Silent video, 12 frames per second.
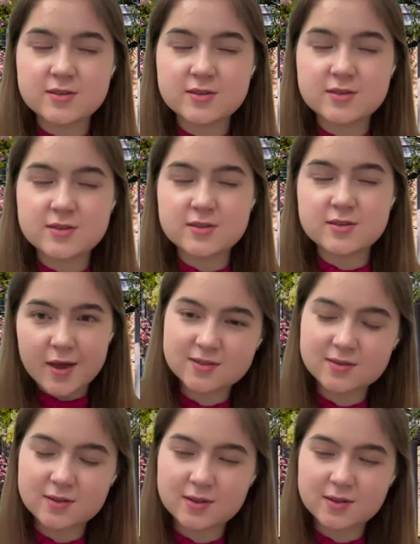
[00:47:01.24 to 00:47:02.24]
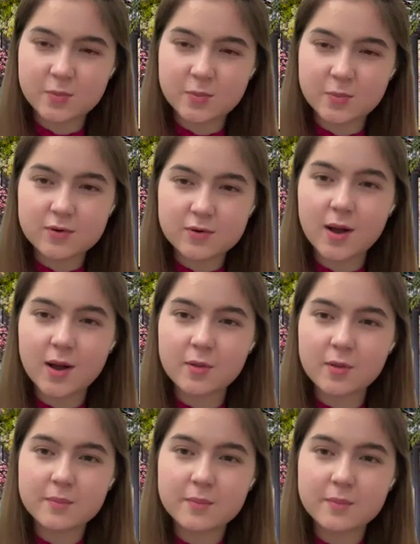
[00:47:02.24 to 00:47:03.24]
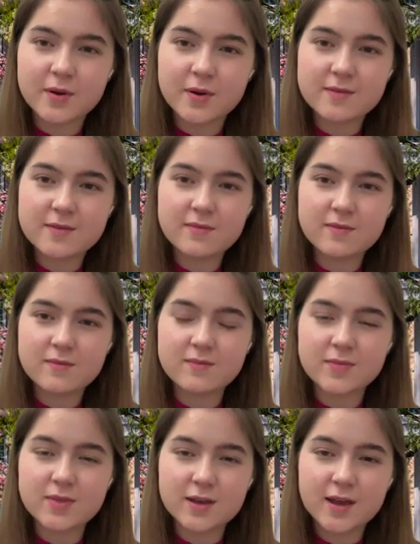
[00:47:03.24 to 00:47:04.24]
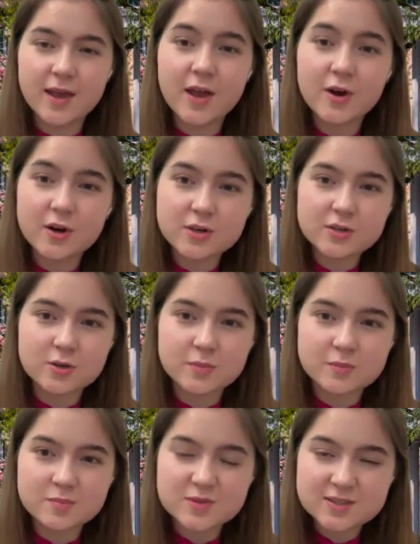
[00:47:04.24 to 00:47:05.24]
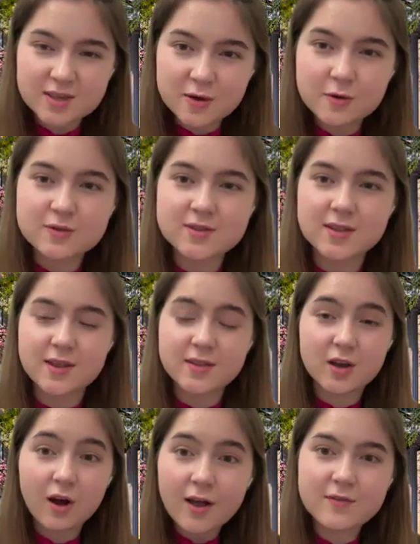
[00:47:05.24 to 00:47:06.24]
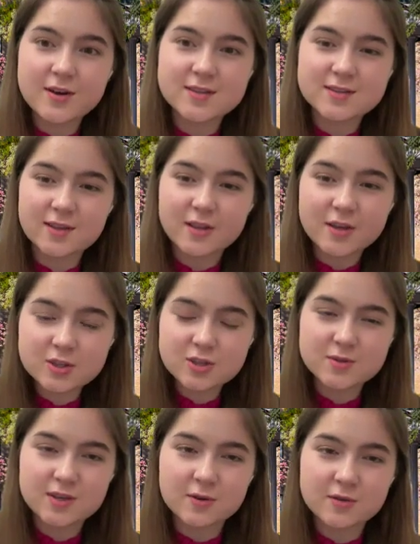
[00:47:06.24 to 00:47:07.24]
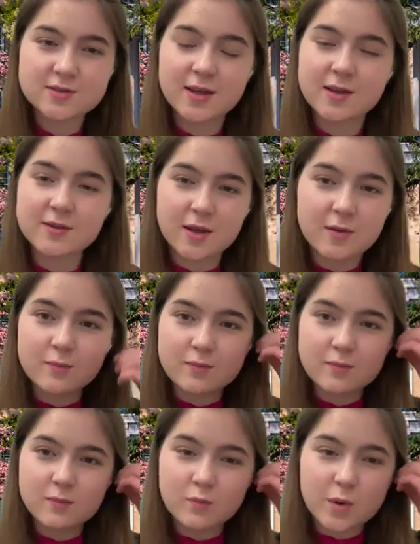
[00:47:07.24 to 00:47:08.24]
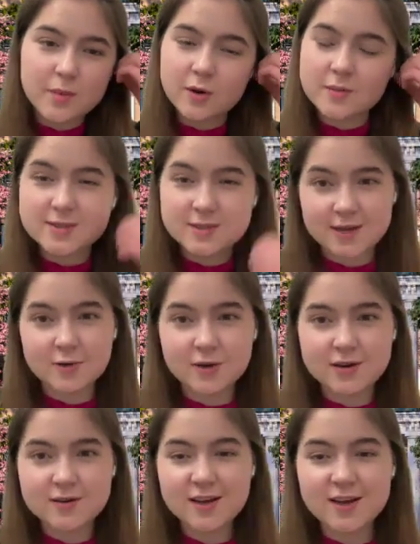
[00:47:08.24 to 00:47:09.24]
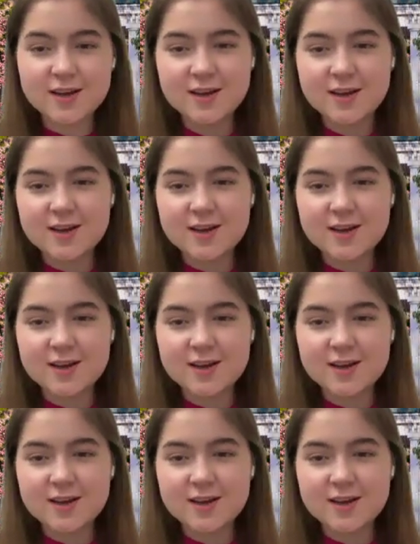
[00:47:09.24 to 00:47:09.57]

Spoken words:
education that's the problem, but the character skills and the confidence and the leadership skills that women are missing out on.